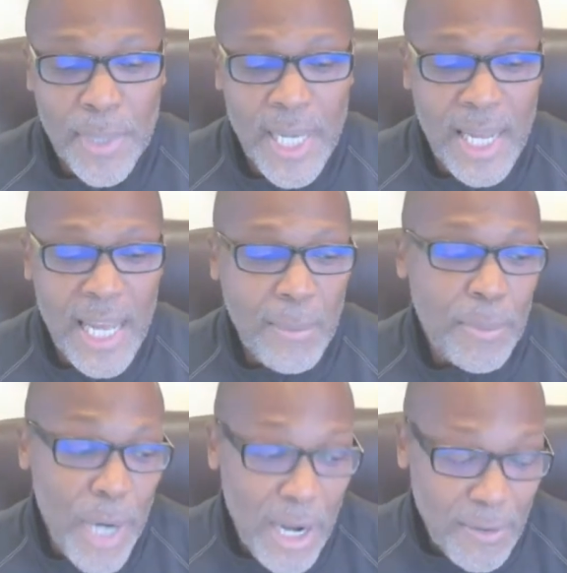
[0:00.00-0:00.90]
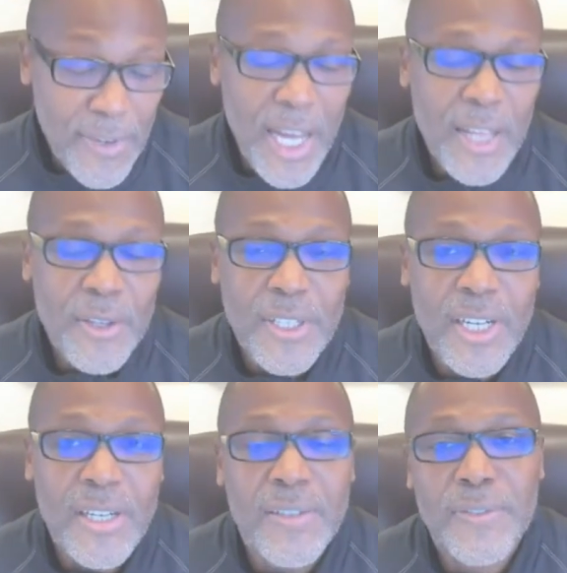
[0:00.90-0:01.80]
But I'm a proud father
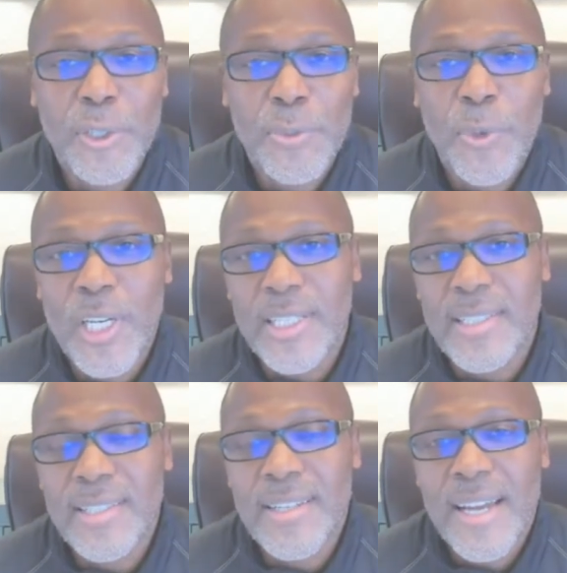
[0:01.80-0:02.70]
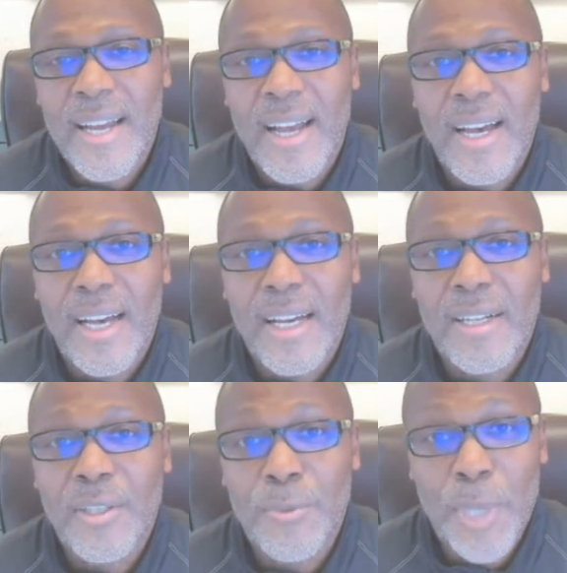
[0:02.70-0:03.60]
of two boys
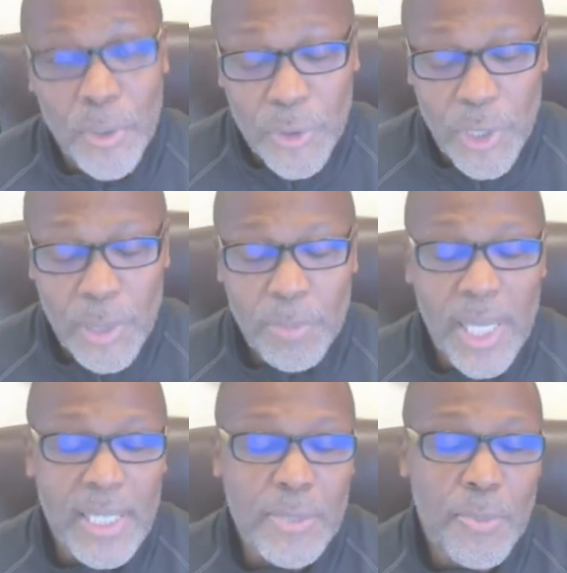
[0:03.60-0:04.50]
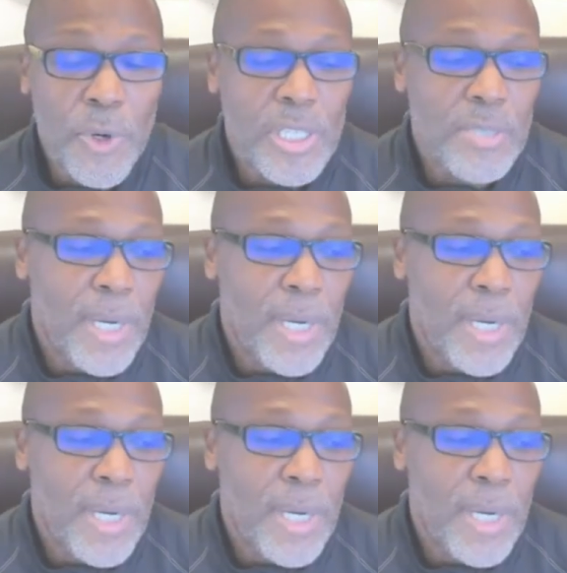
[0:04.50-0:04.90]
who both grew up playing sports.